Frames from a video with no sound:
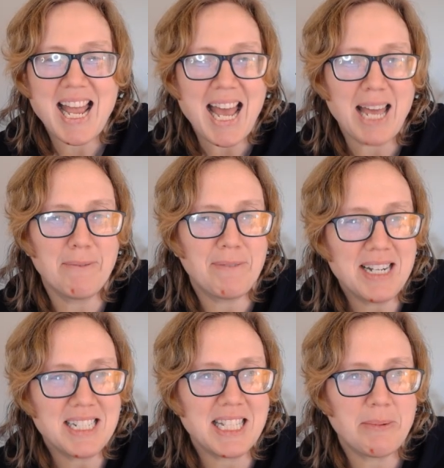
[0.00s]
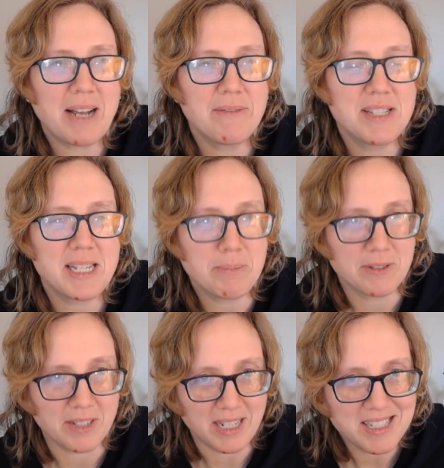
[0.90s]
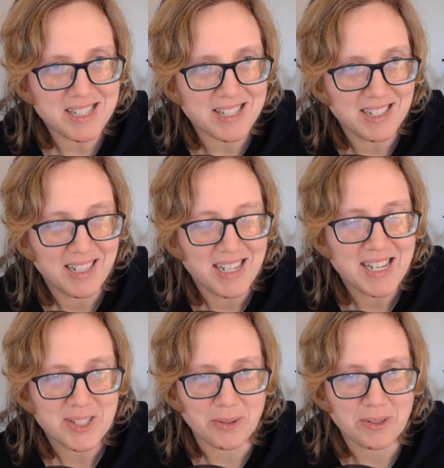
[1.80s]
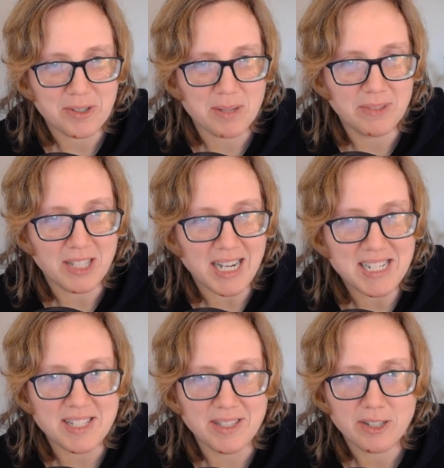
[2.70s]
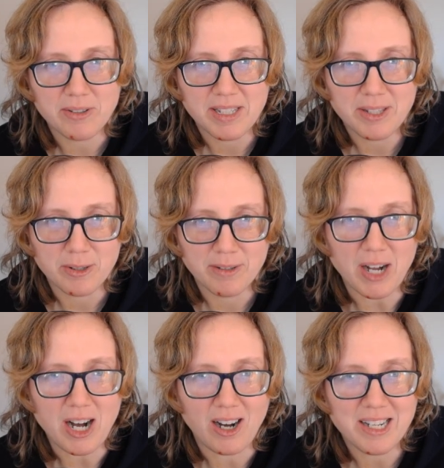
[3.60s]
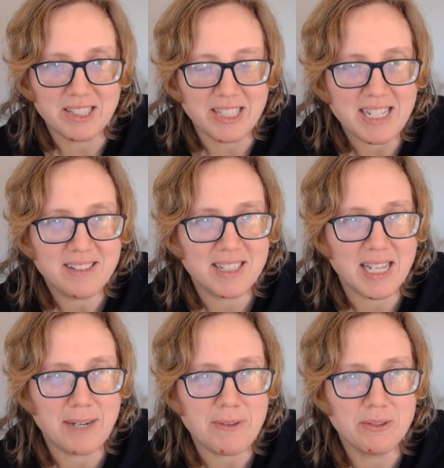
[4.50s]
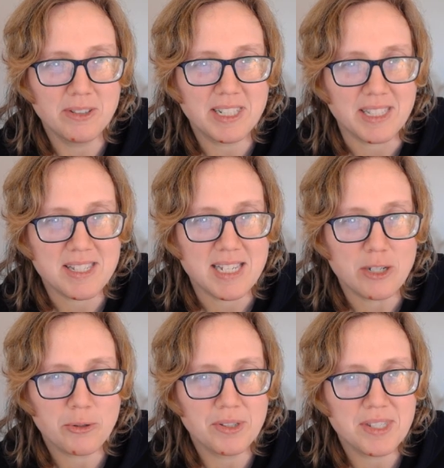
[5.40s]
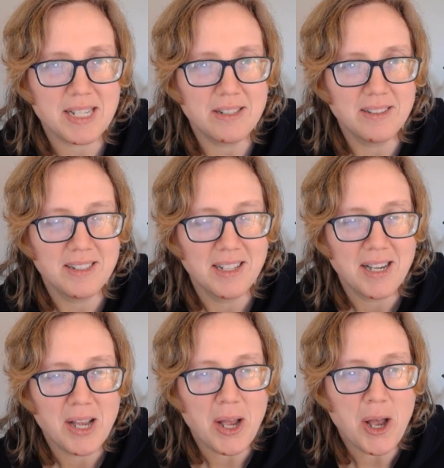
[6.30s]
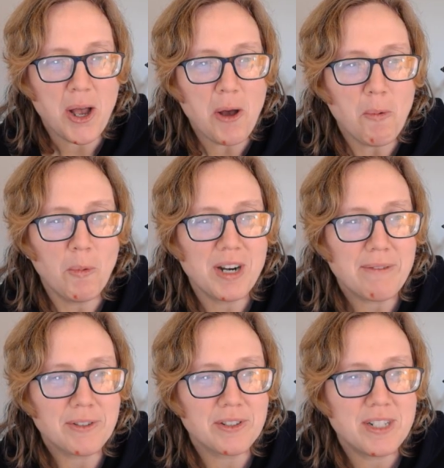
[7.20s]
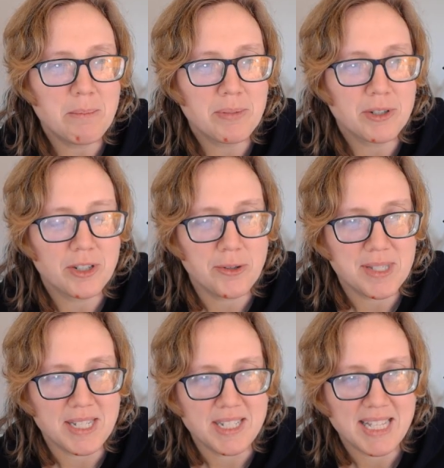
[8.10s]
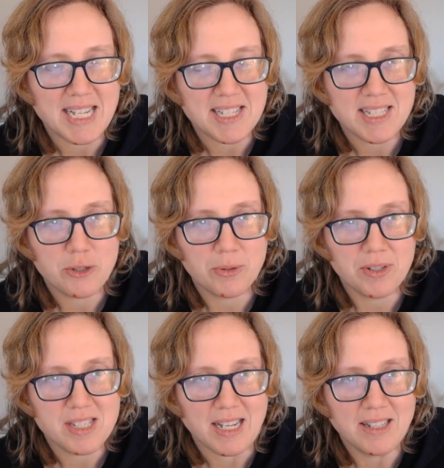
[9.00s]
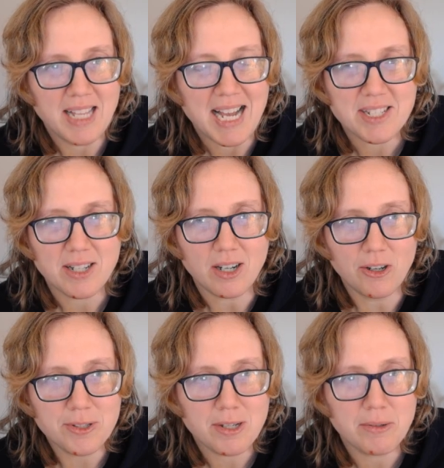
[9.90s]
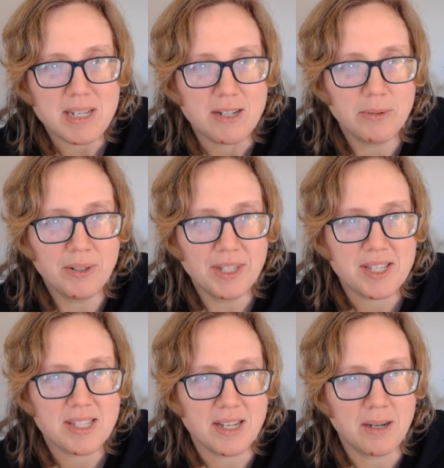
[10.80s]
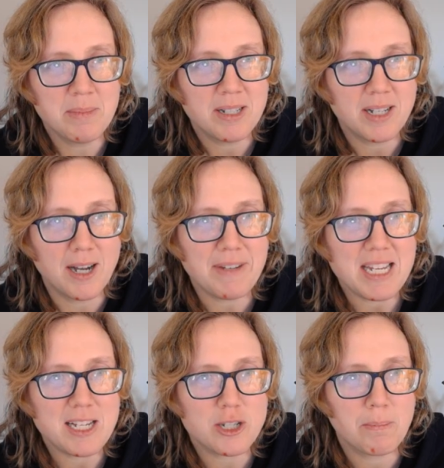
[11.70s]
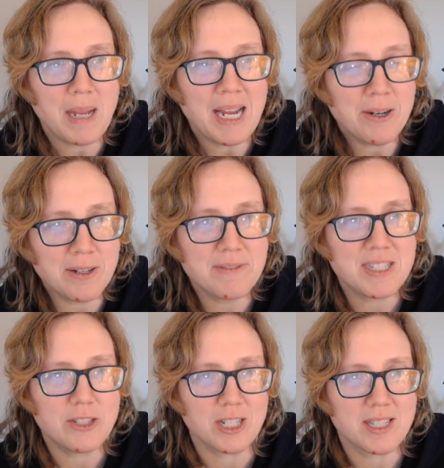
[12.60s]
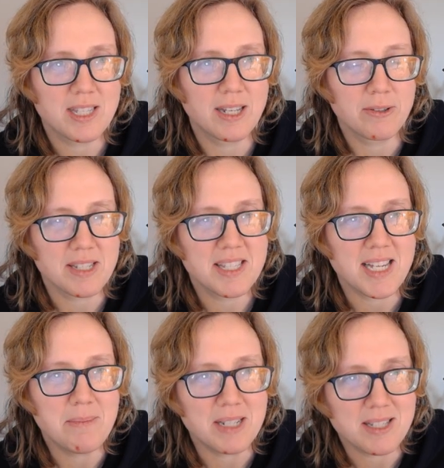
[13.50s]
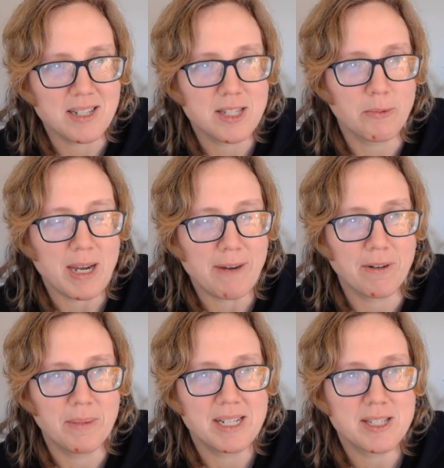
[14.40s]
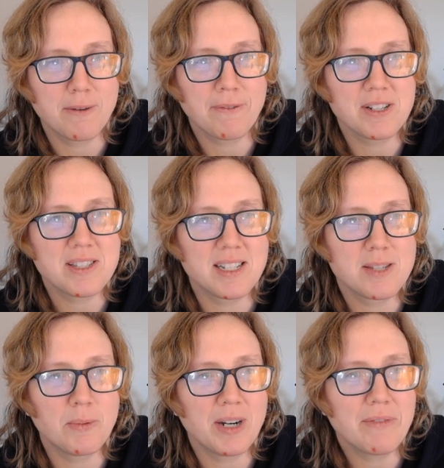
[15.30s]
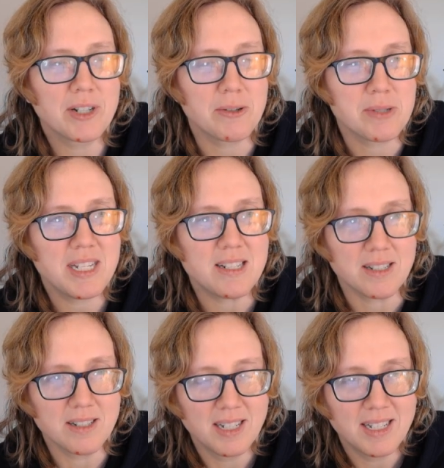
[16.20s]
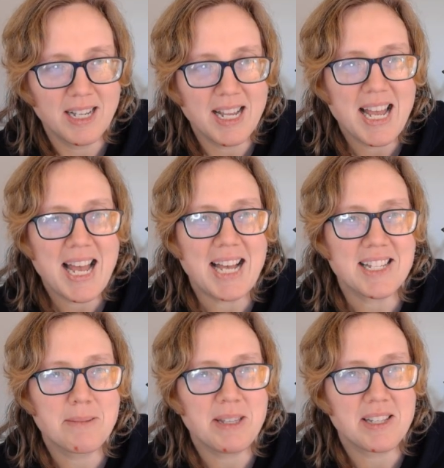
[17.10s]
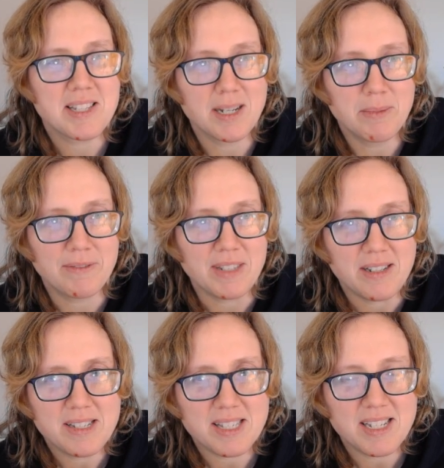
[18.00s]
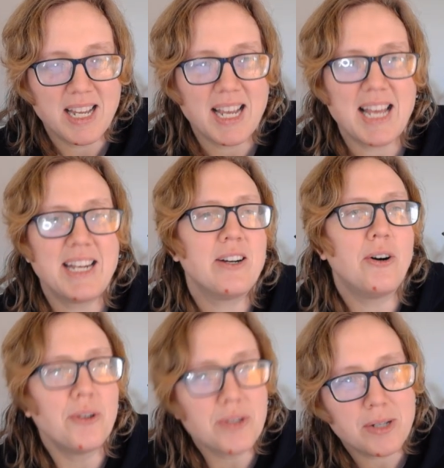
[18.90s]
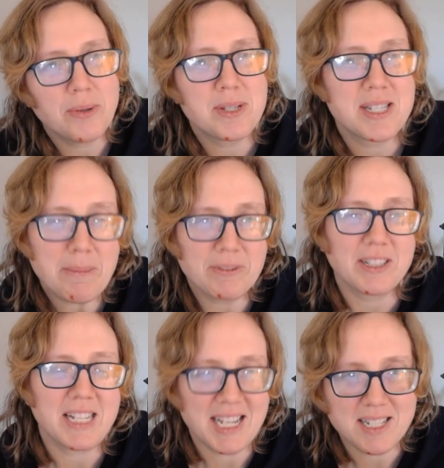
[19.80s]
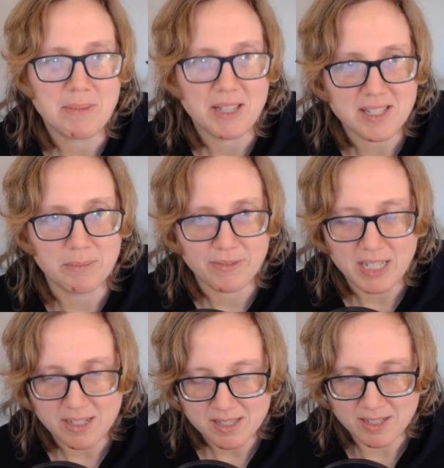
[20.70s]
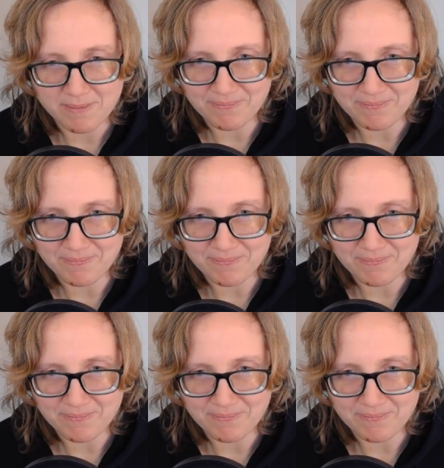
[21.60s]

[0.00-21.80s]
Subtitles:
And finally, we have zipper lines. So there are some lines in the grid that are of odd length. And if you look at the central cell, whatever number goes into that central cell has to also equal the sum of each pair of digits that are the same distance away from it. So, for instance, whatever goes here has to be the sum of these, and it also separately has to be the sum of these.